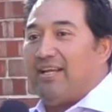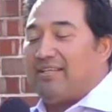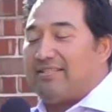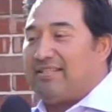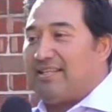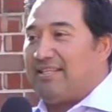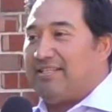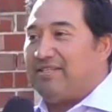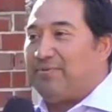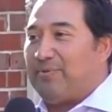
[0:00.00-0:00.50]

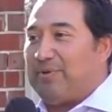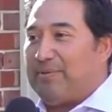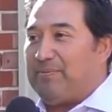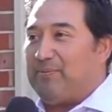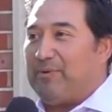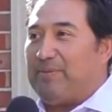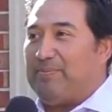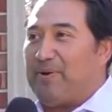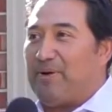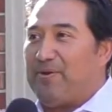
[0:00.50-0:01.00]
Since
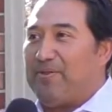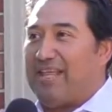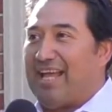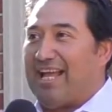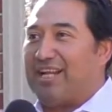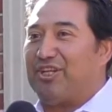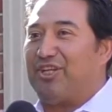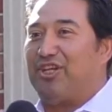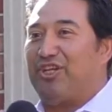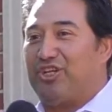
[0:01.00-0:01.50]
we both
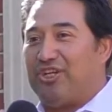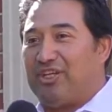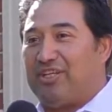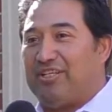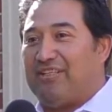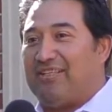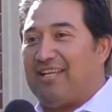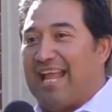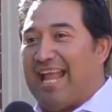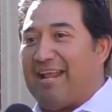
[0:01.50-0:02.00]
had
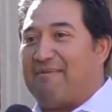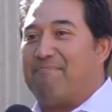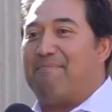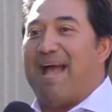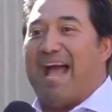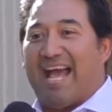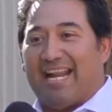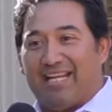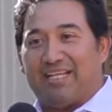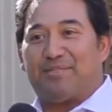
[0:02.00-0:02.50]
good and
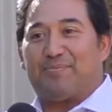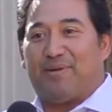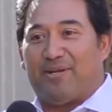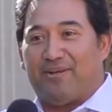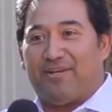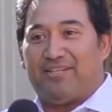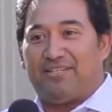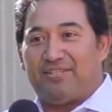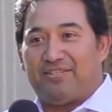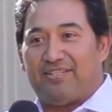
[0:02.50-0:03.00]
bad
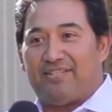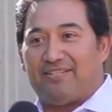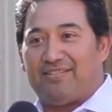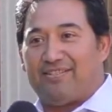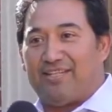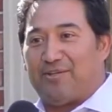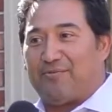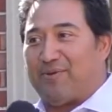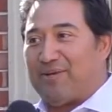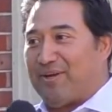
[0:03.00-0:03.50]

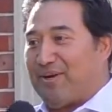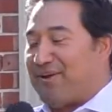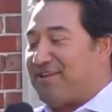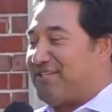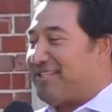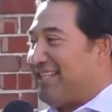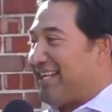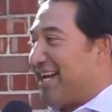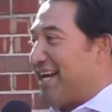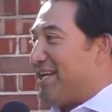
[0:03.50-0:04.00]
experiences in
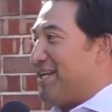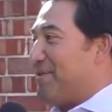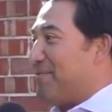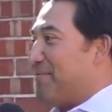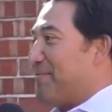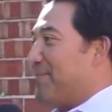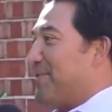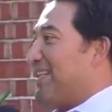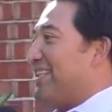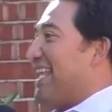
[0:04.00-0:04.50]
regards to kind
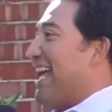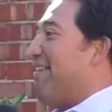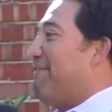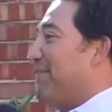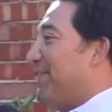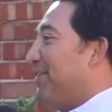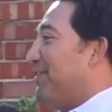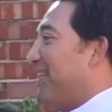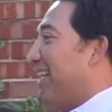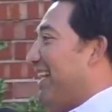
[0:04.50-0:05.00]
of what that
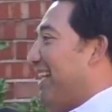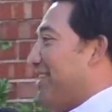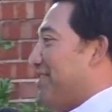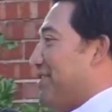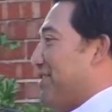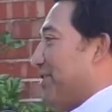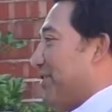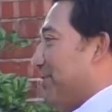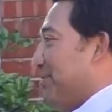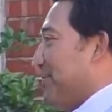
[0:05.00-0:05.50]
felt like
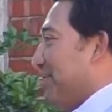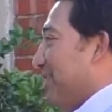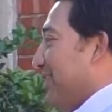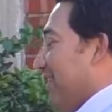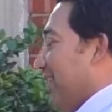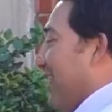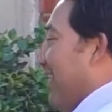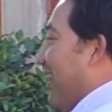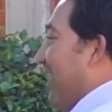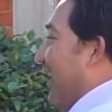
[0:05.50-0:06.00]
as
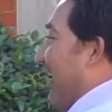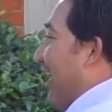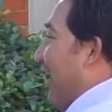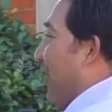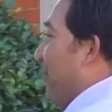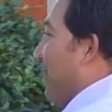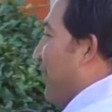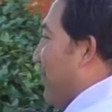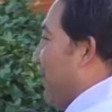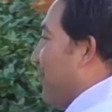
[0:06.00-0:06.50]
children,
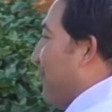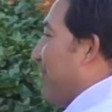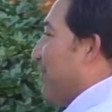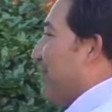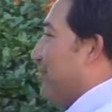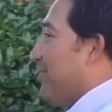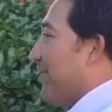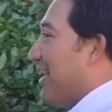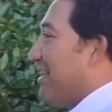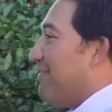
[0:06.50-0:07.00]
we
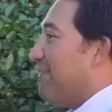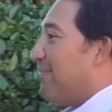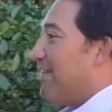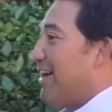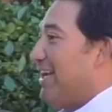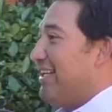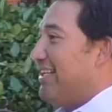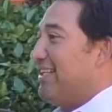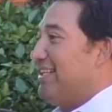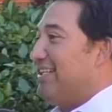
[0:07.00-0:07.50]
were trying to
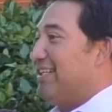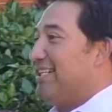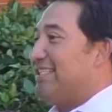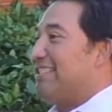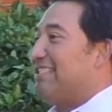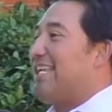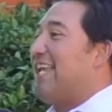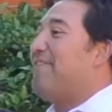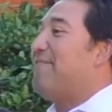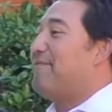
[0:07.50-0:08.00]
find a
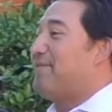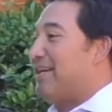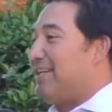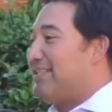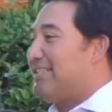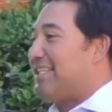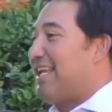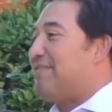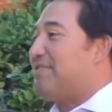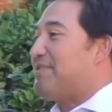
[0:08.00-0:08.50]

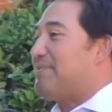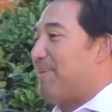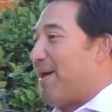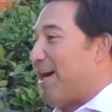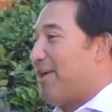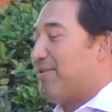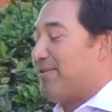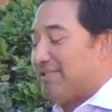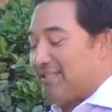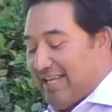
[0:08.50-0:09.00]
safe
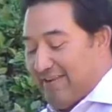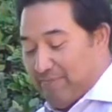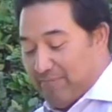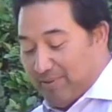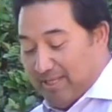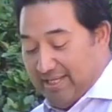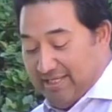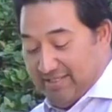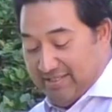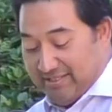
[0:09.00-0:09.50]
spot or a safe
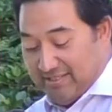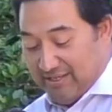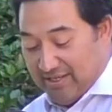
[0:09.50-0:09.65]
place.